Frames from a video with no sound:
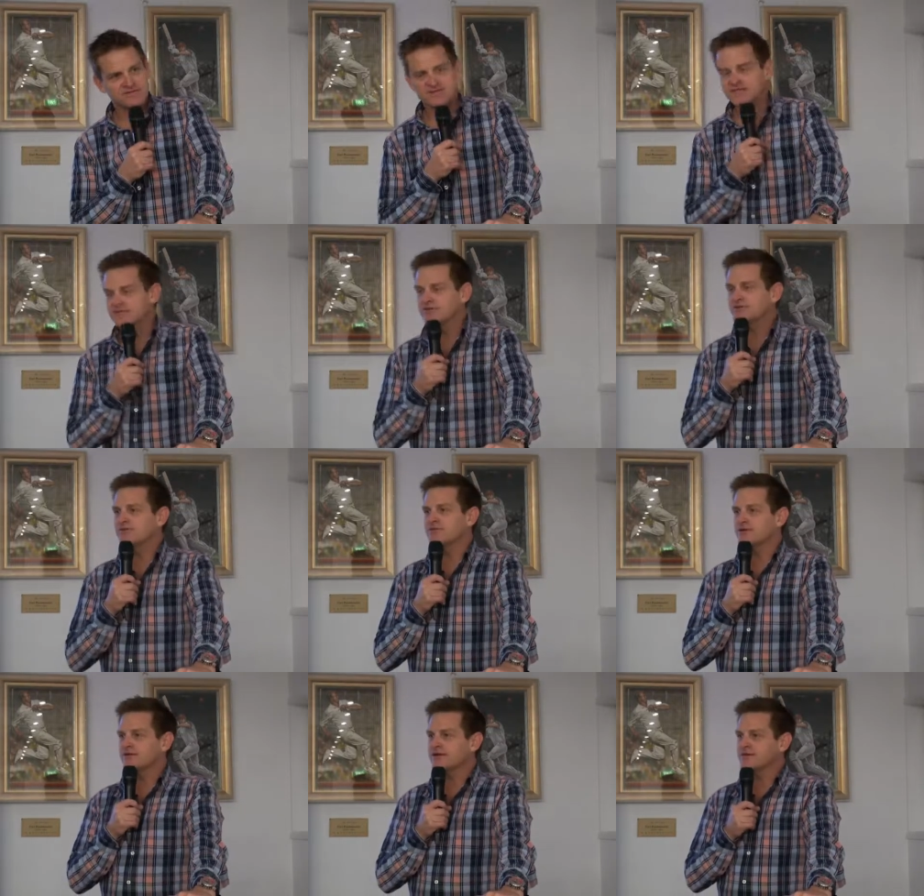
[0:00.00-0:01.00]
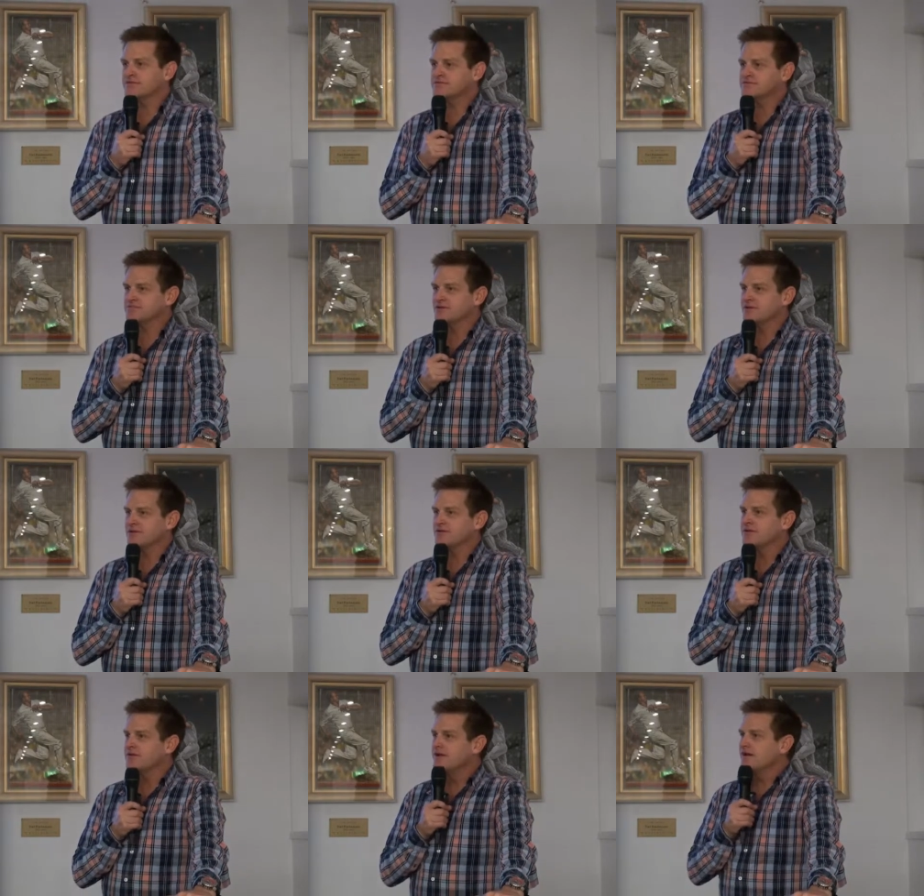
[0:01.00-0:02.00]
I said, Yeah, all right.
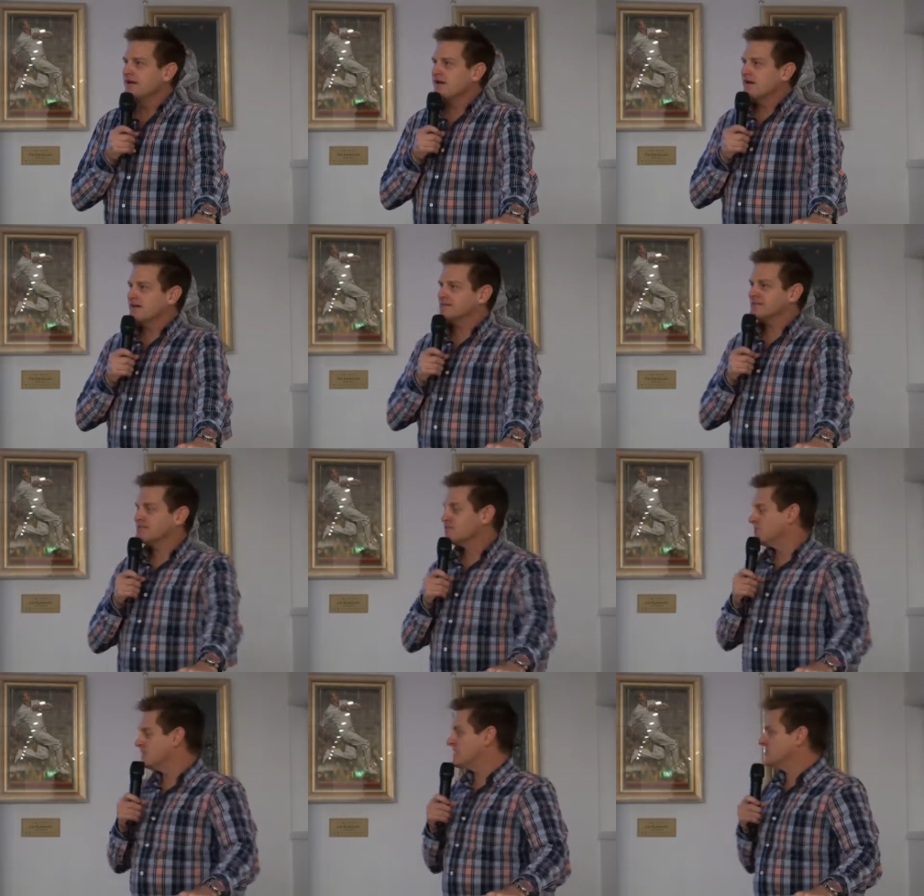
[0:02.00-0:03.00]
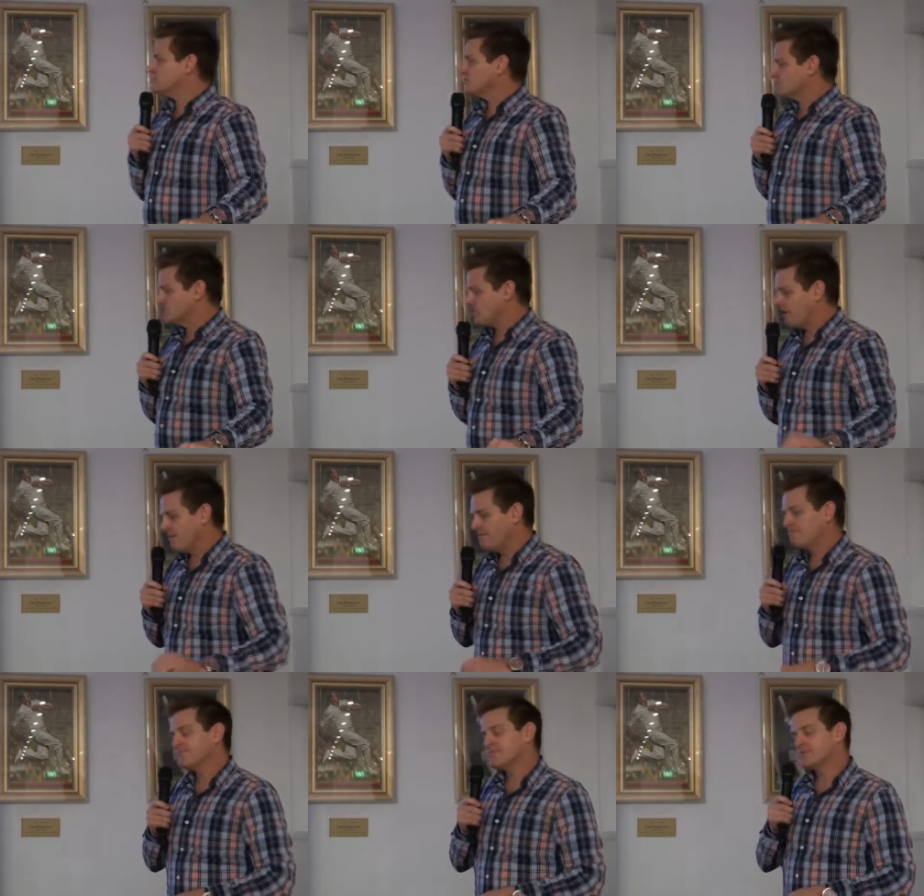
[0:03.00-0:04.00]
So I said to him, Here's your
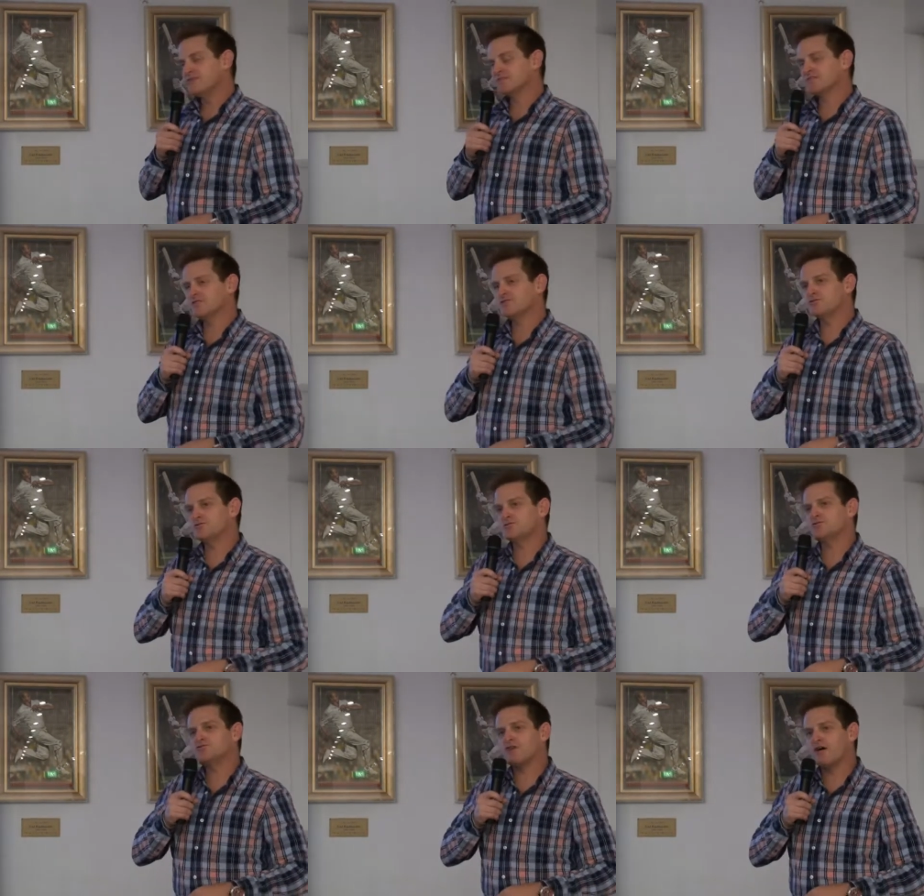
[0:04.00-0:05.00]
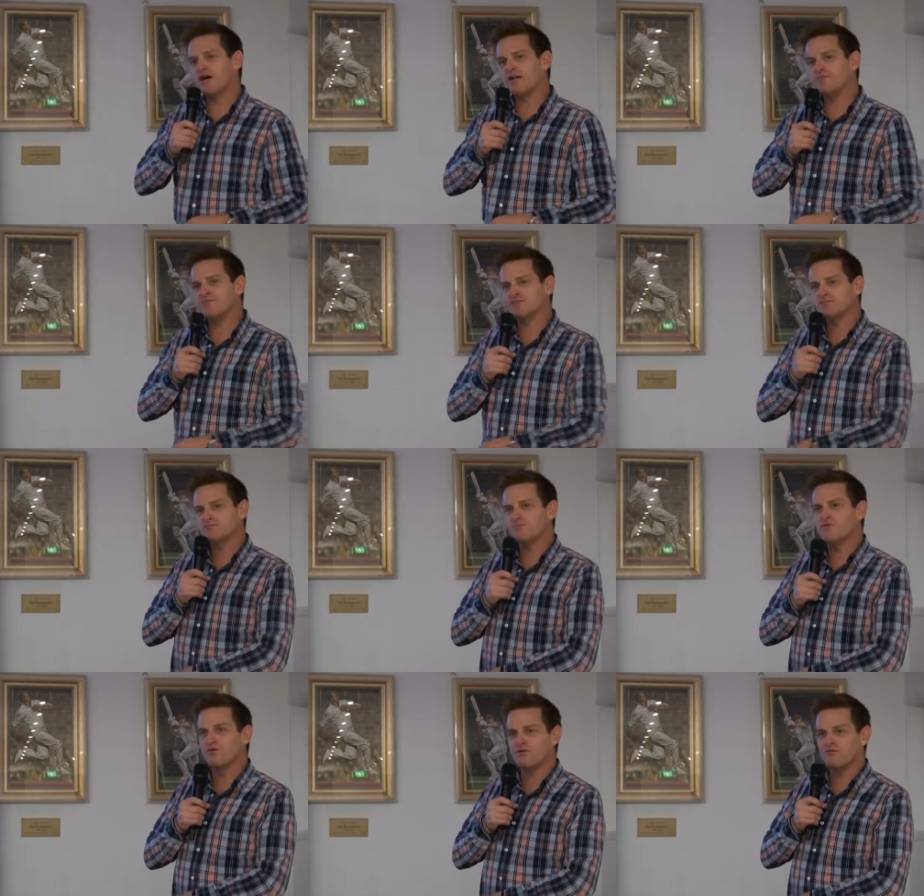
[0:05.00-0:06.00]
job. I said, You can drive the
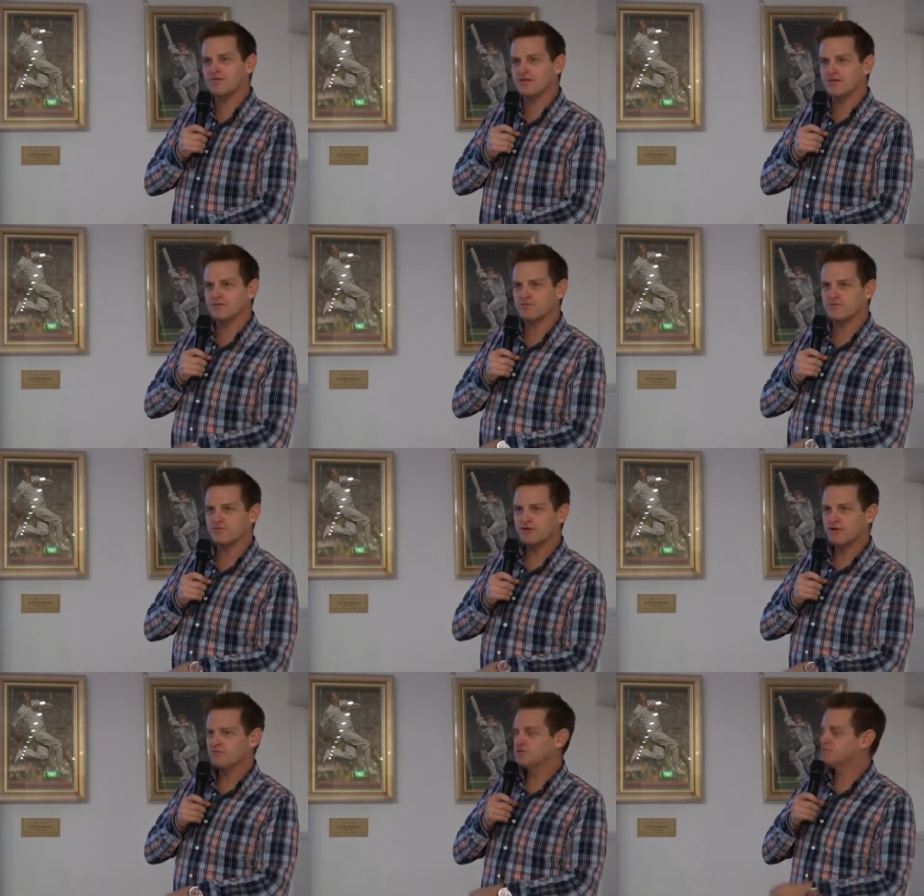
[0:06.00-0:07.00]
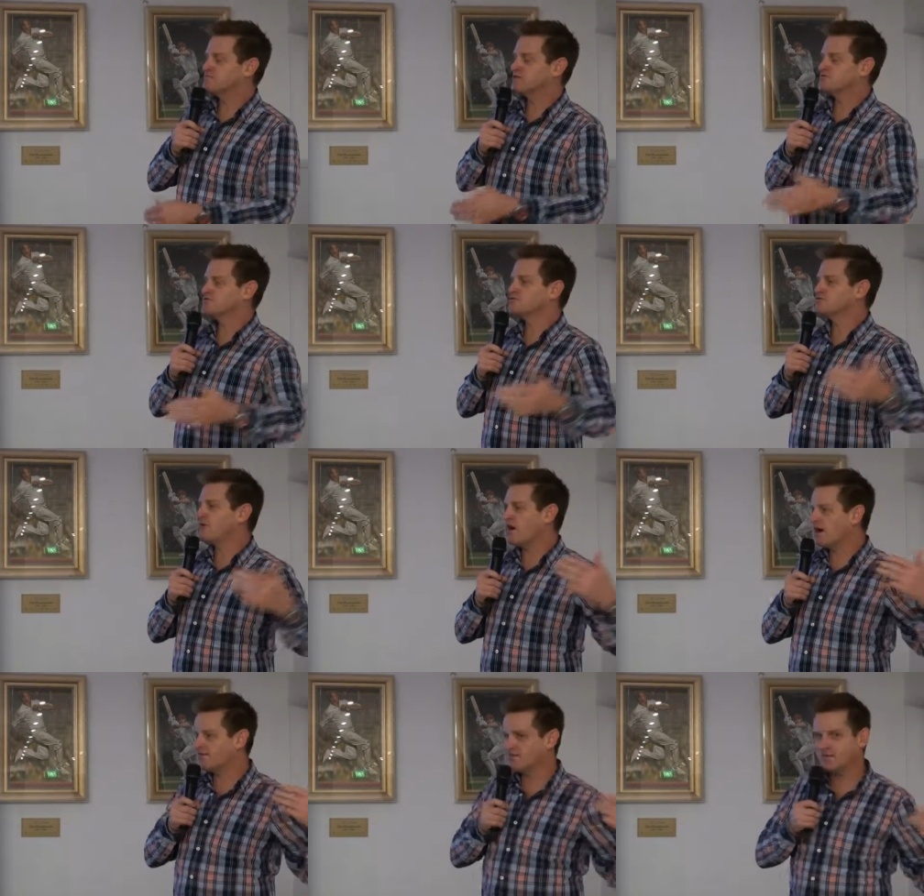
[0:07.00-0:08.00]
support vehicle, which means you
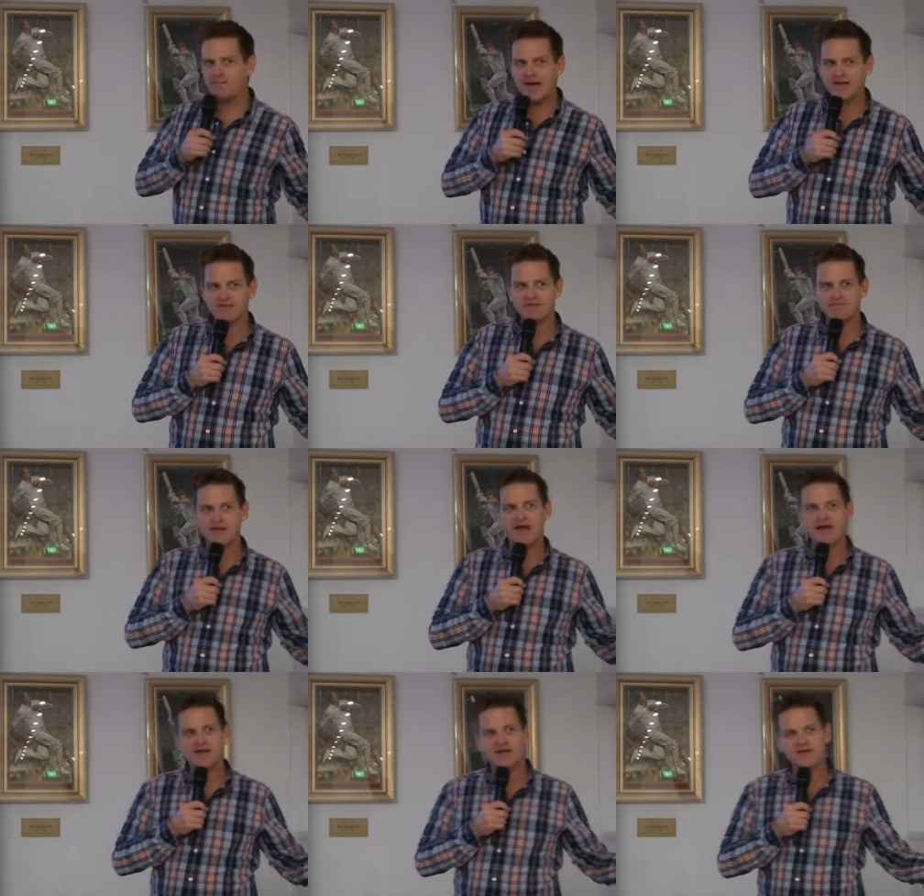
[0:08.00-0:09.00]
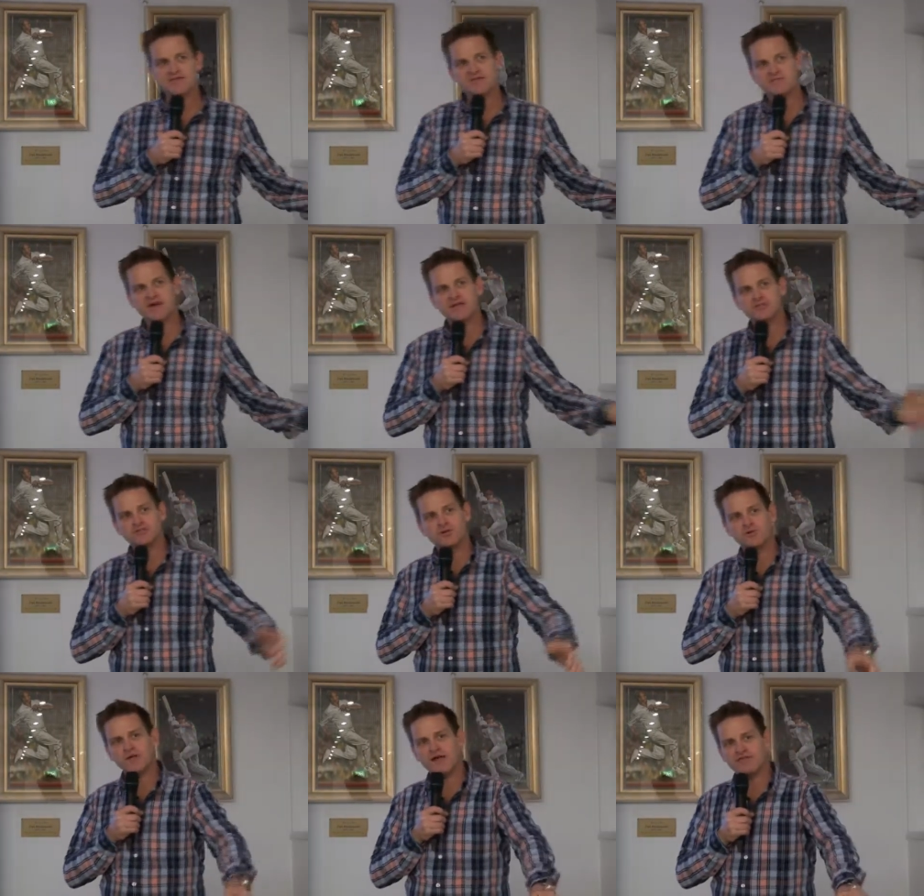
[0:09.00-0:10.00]
drive at the back of the pack to make
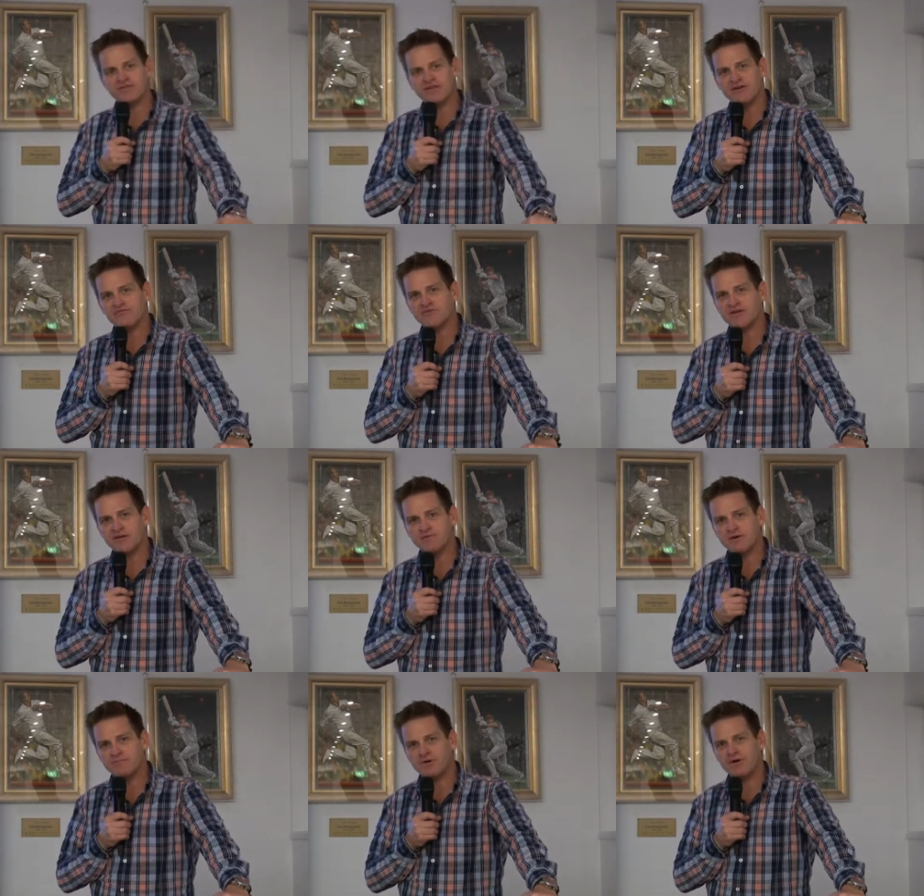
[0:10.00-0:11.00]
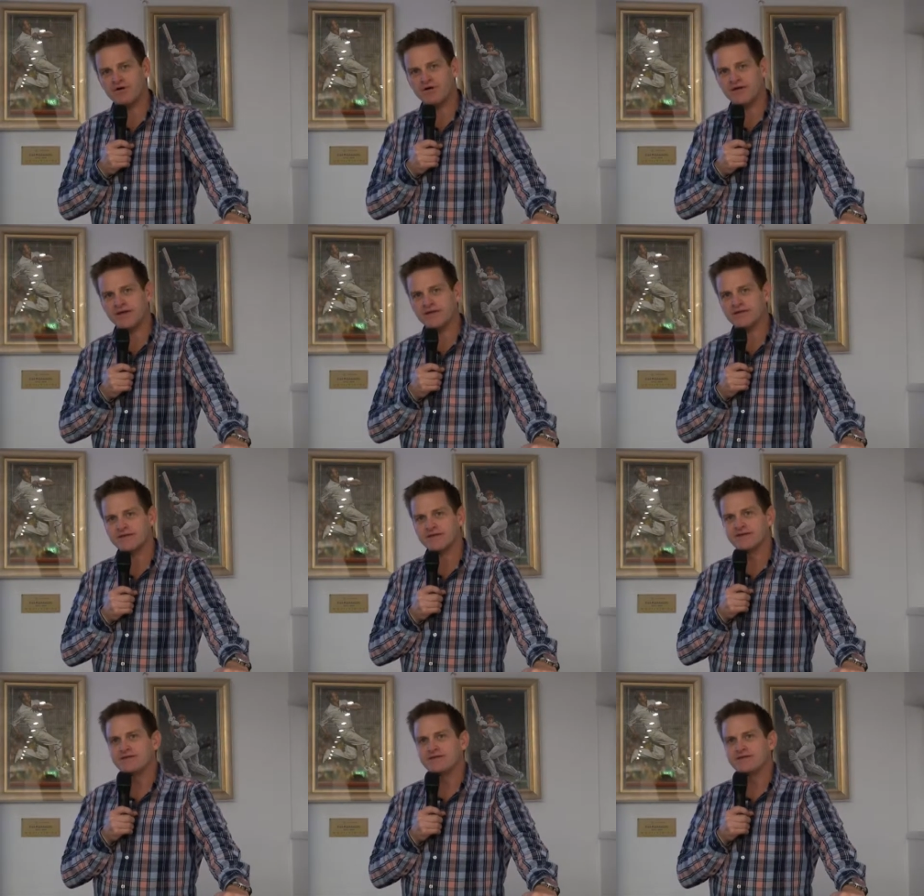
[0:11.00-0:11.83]
sure we haven't left anyone behind.